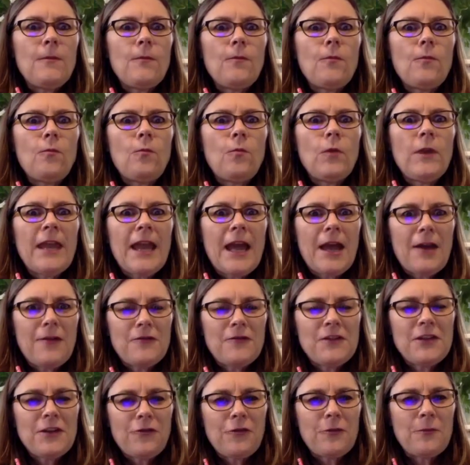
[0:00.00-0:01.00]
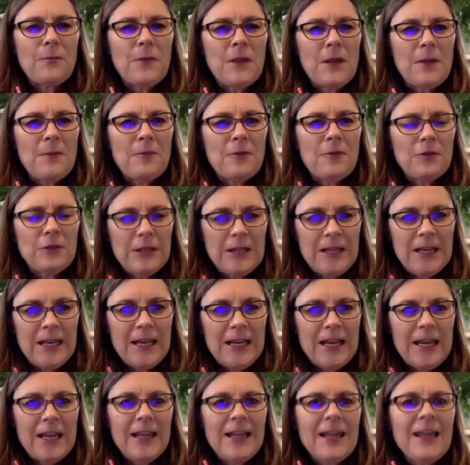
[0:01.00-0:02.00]
we have different people
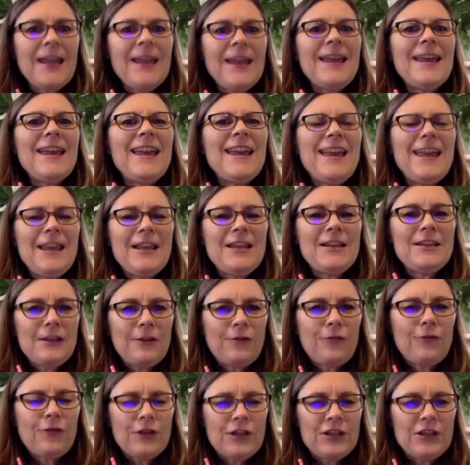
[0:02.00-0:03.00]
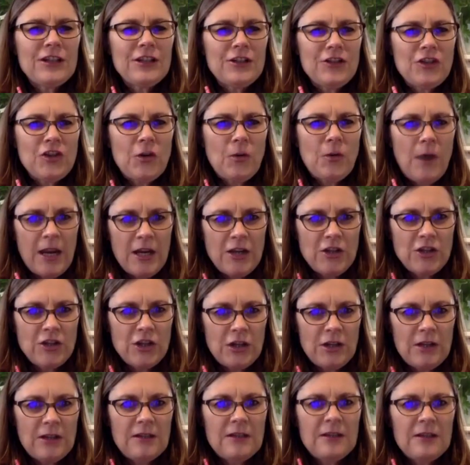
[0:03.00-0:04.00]
leading in different
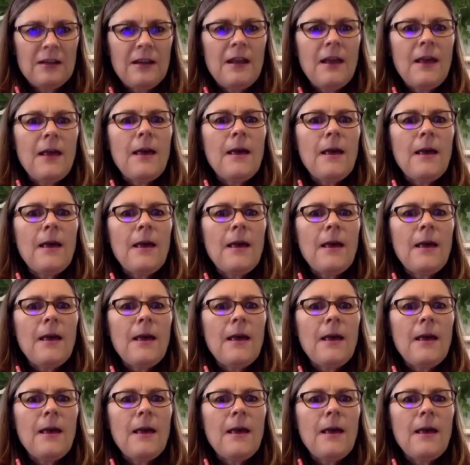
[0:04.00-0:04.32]
situations,